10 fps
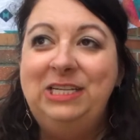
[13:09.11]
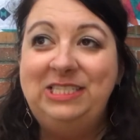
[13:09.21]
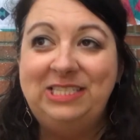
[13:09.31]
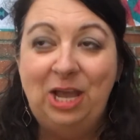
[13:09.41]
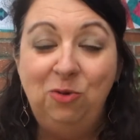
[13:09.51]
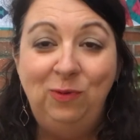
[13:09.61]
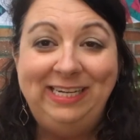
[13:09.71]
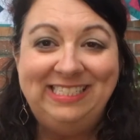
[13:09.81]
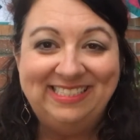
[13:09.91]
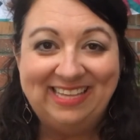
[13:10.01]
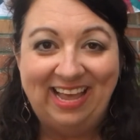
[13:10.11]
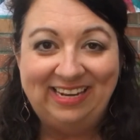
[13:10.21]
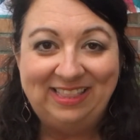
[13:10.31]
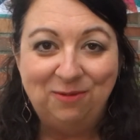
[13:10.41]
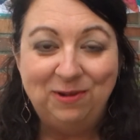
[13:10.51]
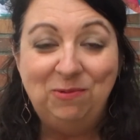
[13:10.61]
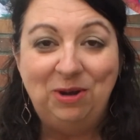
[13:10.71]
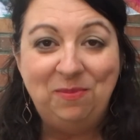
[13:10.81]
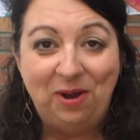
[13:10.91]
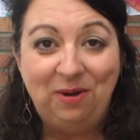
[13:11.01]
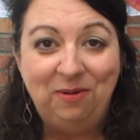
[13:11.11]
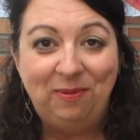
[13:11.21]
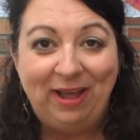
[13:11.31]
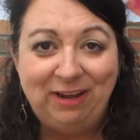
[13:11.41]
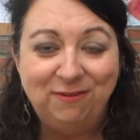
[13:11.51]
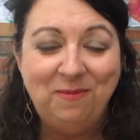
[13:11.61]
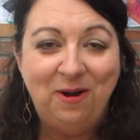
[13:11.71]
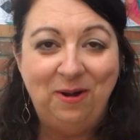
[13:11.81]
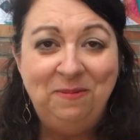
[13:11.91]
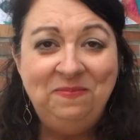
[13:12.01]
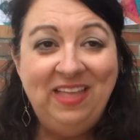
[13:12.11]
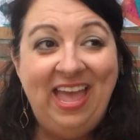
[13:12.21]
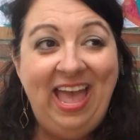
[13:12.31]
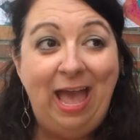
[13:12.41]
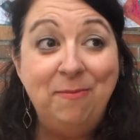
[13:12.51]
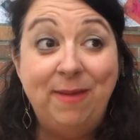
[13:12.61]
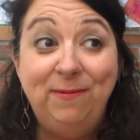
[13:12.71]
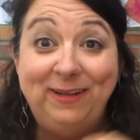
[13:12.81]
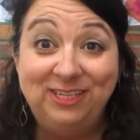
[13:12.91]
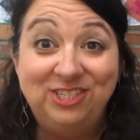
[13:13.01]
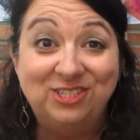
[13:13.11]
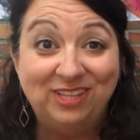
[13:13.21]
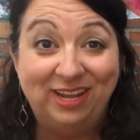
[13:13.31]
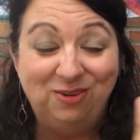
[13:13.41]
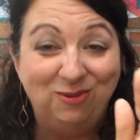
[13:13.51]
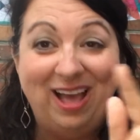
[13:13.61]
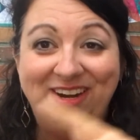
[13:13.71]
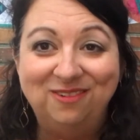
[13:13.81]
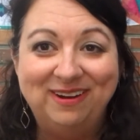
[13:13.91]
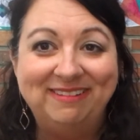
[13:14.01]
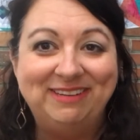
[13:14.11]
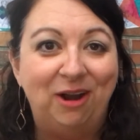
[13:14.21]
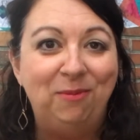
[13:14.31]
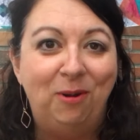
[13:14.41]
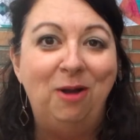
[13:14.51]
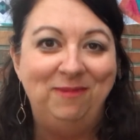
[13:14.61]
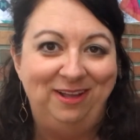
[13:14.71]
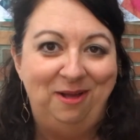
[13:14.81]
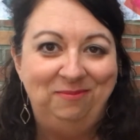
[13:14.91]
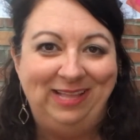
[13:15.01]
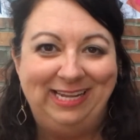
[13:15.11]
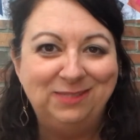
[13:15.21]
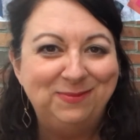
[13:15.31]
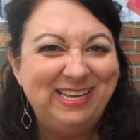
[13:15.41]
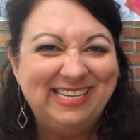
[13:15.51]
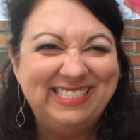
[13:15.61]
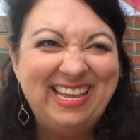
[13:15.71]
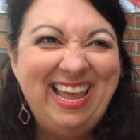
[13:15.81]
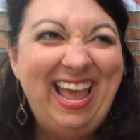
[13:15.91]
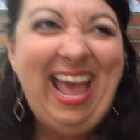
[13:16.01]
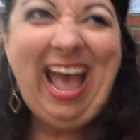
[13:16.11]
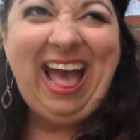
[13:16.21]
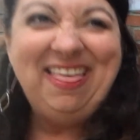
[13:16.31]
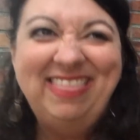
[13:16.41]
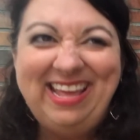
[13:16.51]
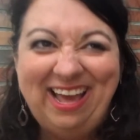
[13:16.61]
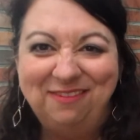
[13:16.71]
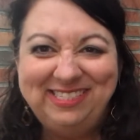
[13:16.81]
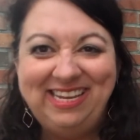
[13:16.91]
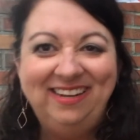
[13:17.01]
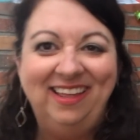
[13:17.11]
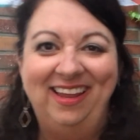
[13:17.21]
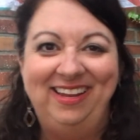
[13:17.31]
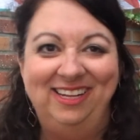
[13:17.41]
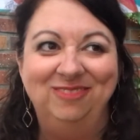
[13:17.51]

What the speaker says: So we decide that we want to borrow a bike from her, and maybe we could just like ride it around our apartment complex, because I think I've seen like